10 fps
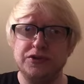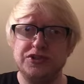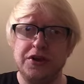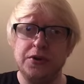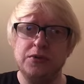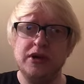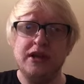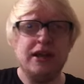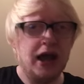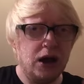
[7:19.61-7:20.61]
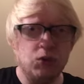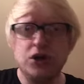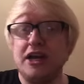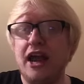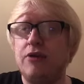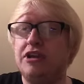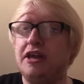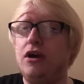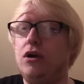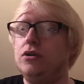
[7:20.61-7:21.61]
So I want to carry
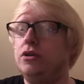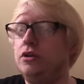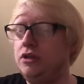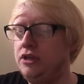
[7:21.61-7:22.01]
that on.